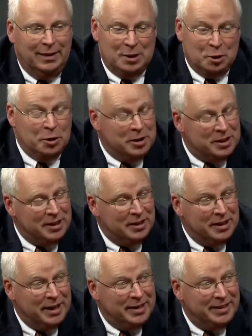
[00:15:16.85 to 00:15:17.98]
it's good to see the
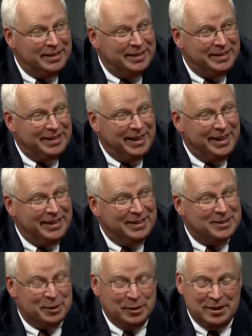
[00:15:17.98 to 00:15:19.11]
data, and
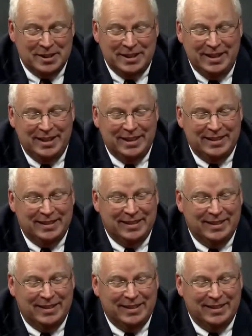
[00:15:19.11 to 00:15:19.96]
it's good to see that